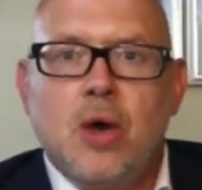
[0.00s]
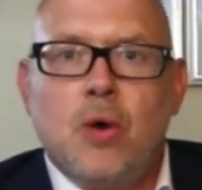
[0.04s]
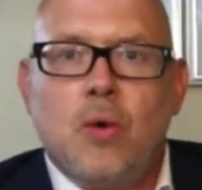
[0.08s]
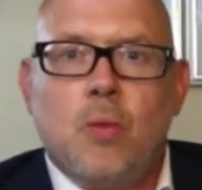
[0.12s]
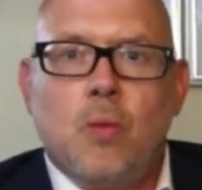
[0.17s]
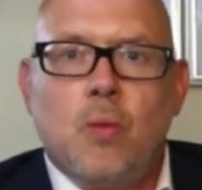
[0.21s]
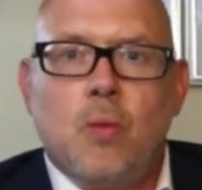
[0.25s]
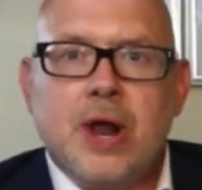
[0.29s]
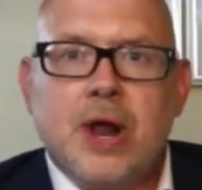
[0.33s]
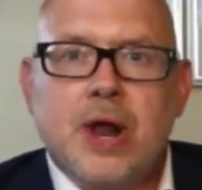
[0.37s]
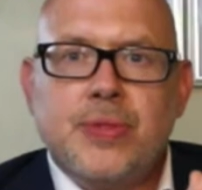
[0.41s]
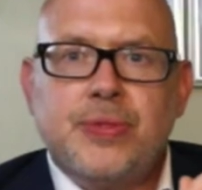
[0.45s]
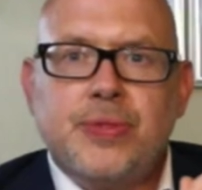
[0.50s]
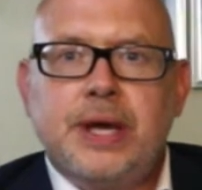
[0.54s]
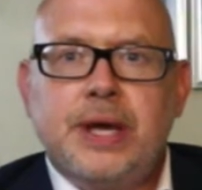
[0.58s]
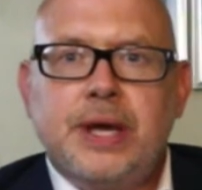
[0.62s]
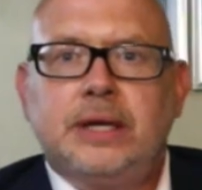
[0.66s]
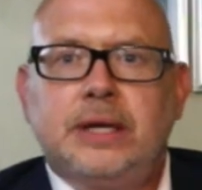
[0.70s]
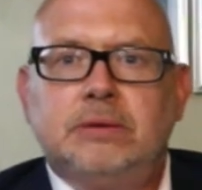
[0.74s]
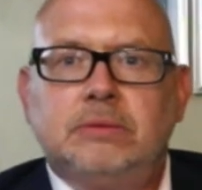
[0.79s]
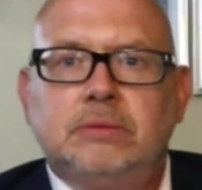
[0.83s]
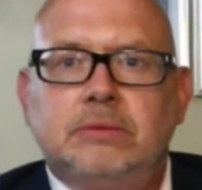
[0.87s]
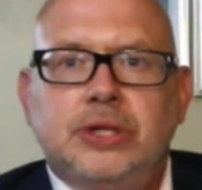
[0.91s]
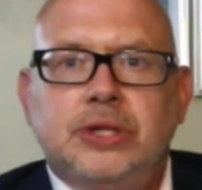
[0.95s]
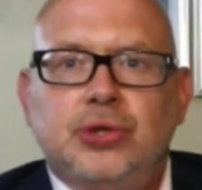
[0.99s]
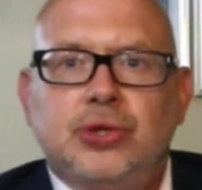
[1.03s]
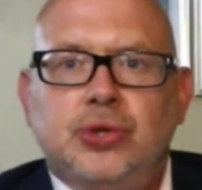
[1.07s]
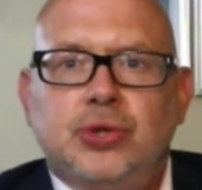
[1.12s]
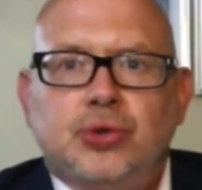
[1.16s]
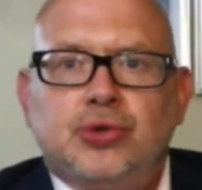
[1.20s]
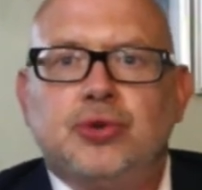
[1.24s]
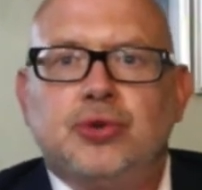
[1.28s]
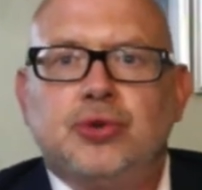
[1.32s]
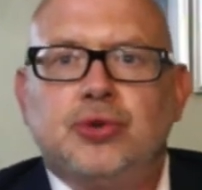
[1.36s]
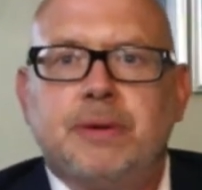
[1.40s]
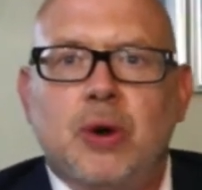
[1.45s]
One thing you
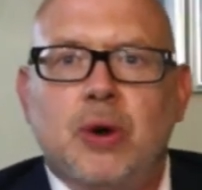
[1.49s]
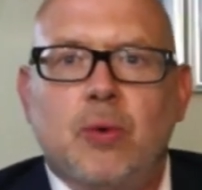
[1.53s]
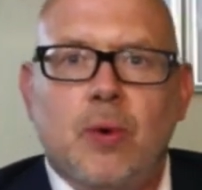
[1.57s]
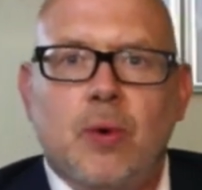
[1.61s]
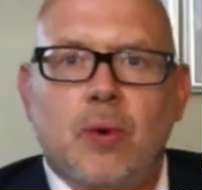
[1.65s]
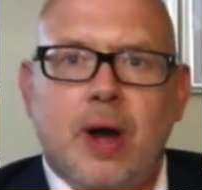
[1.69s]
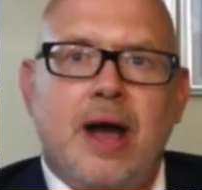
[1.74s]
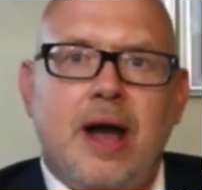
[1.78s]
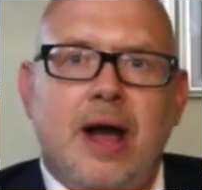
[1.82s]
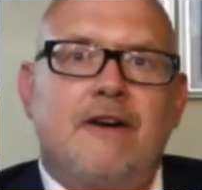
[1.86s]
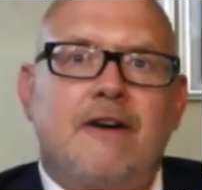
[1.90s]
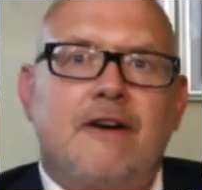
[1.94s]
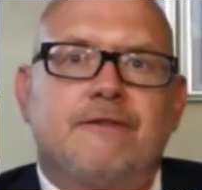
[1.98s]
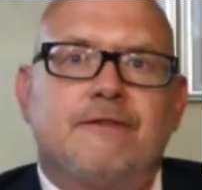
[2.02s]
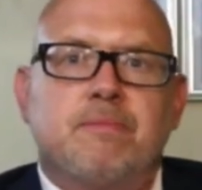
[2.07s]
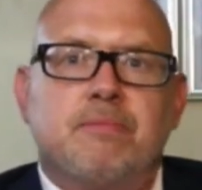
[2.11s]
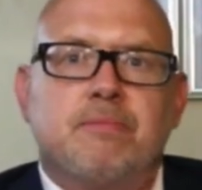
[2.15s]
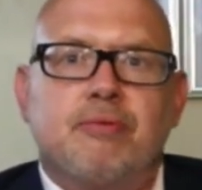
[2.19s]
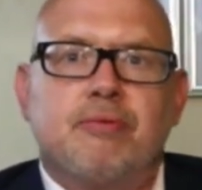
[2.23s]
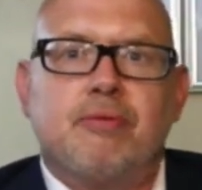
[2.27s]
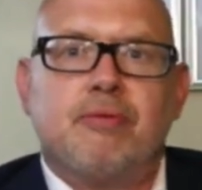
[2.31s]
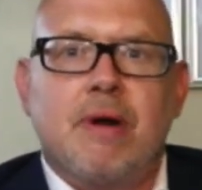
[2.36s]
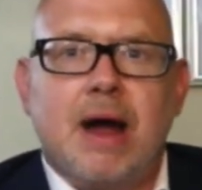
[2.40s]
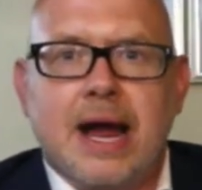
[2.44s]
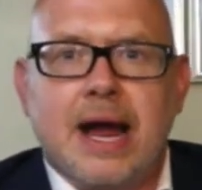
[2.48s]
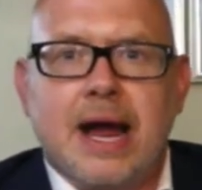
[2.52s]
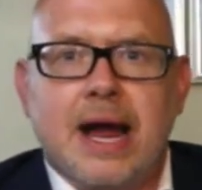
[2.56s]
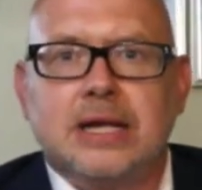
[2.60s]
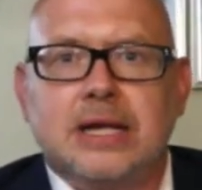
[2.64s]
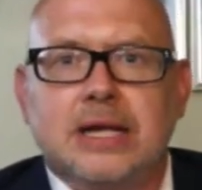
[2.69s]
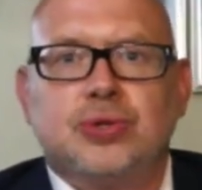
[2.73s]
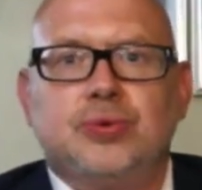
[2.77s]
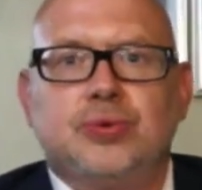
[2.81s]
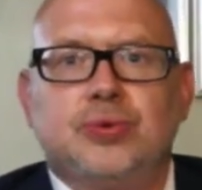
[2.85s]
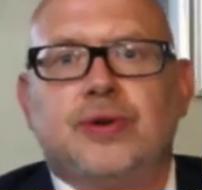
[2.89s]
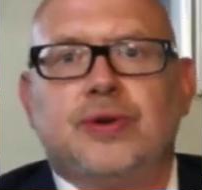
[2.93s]
should be aware of prior
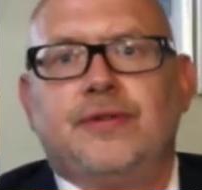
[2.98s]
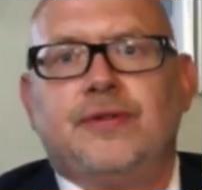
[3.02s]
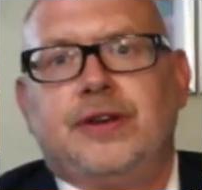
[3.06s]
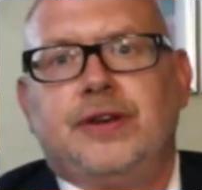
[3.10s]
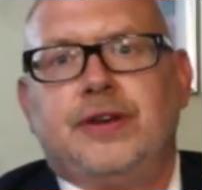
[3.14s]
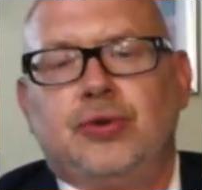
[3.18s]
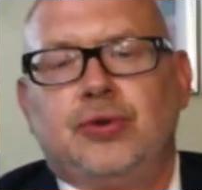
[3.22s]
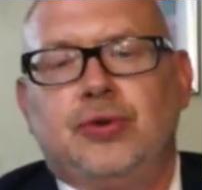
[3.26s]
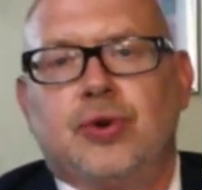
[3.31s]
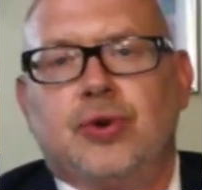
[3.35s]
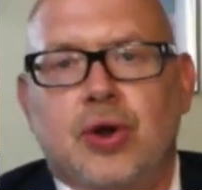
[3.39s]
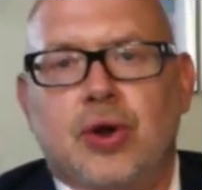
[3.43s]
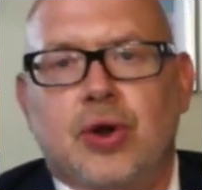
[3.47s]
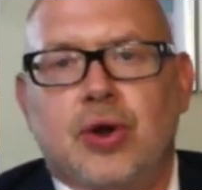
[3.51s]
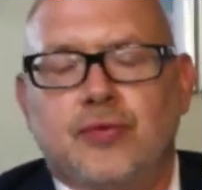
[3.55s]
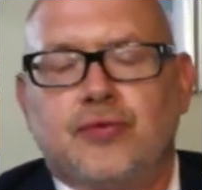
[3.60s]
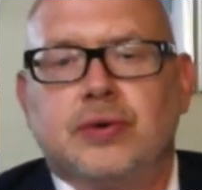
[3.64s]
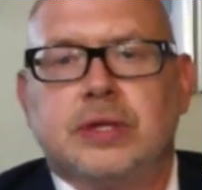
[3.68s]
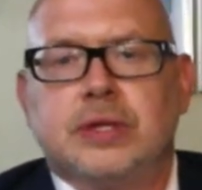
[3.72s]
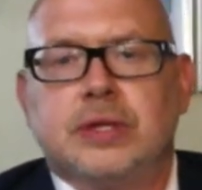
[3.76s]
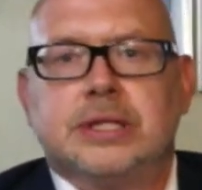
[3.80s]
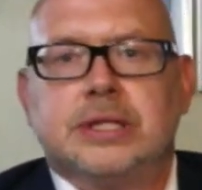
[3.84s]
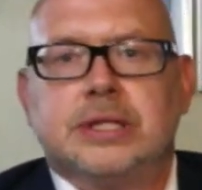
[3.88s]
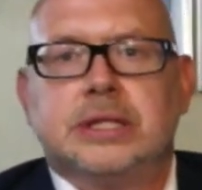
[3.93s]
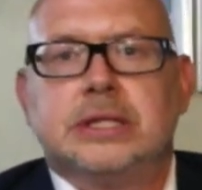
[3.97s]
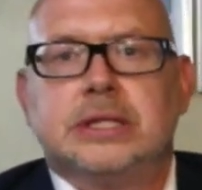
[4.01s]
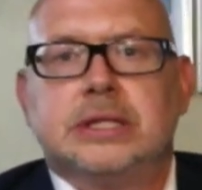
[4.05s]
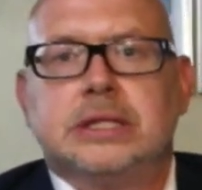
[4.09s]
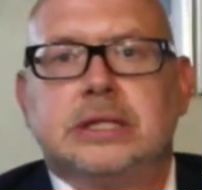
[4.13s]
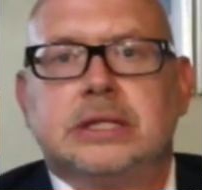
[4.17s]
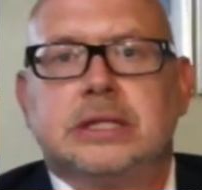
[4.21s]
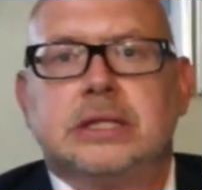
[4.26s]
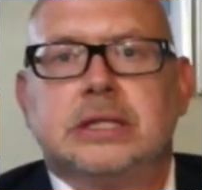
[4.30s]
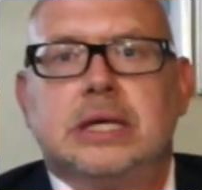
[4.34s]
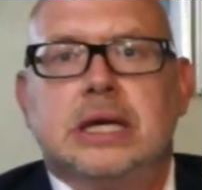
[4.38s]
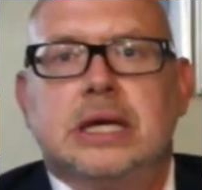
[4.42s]
to your video conferences